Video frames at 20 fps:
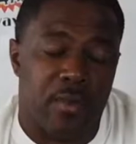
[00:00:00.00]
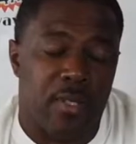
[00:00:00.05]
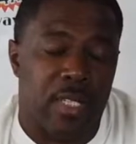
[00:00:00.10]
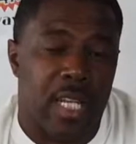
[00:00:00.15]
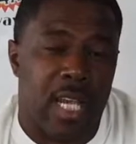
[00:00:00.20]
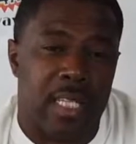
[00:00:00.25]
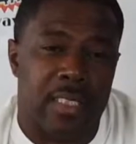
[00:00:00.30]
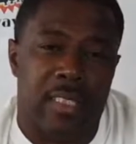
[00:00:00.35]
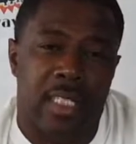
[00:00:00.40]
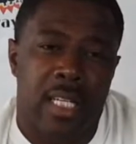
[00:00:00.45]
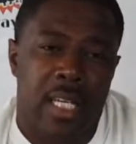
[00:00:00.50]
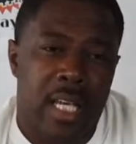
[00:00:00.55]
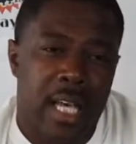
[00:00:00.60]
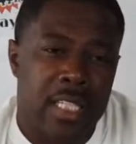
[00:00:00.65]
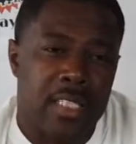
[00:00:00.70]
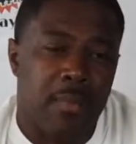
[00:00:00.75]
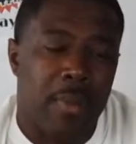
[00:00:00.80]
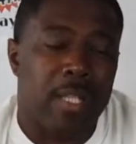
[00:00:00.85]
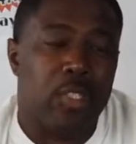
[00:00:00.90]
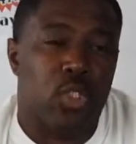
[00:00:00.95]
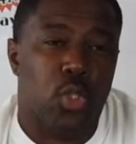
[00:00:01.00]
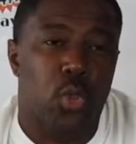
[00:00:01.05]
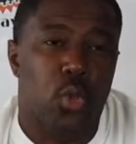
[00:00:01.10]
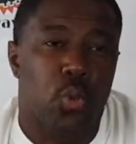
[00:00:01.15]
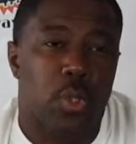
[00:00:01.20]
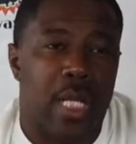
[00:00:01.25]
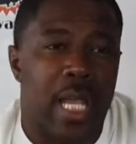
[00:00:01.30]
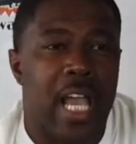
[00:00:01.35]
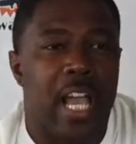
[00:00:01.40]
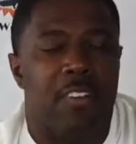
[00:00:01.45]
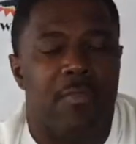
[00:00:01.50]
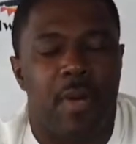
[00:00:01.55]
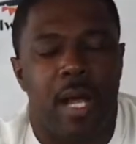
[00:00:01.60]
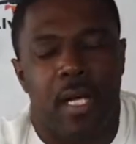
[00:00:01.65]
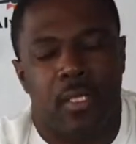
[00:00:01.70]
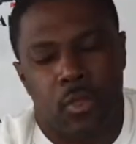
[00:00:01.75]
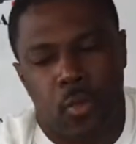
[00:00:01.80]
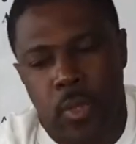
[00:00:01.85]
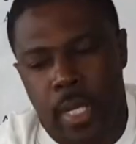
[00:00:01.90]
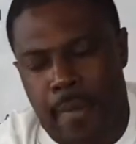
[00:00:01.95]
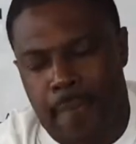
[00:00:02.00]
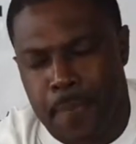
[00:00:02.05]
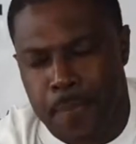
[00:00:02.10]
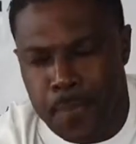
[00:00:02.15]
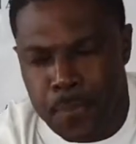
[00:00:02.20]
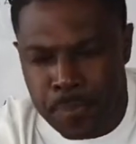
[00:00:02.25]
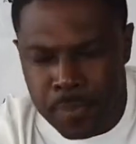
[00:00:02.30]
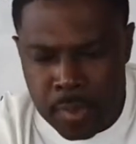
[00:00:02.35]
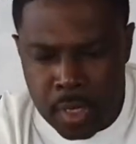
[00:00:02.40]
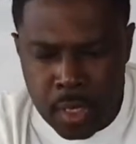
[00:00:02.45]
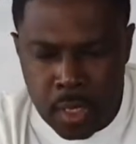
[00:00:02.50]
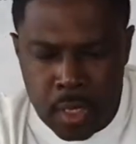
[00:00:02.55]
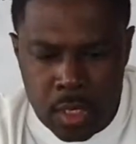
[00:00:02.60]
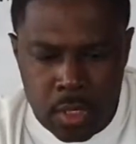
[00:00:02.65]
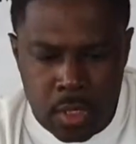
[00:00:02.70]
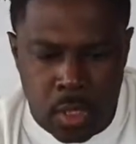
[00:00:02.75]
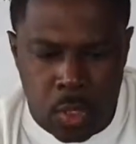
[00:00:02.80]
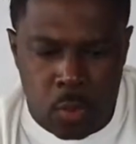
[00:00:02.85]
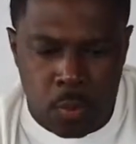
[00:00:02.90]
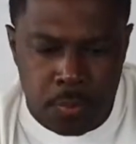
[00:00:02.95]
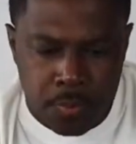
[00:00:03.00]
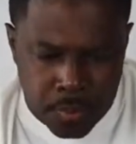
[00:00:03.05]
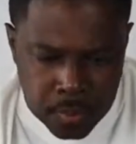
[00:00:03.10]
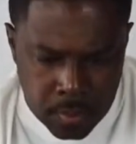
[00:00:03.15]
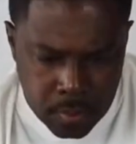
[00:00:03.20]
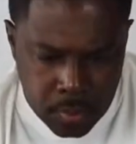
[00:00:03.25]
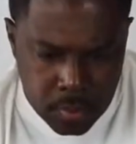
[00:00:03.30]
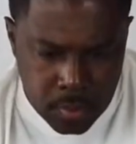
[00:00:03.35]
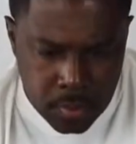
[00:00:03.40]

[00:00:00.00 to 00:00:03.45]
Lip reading: you realize it's about 2.5 miles away. So